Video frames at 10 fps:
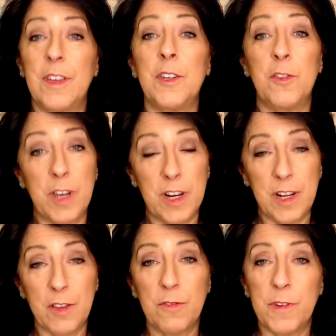Then you'll get
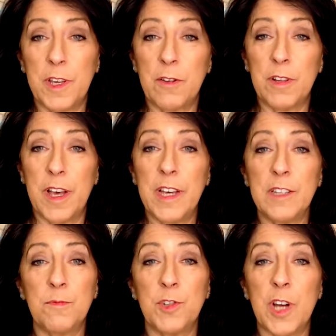another video
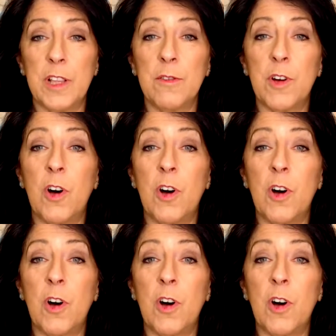class from Shiloh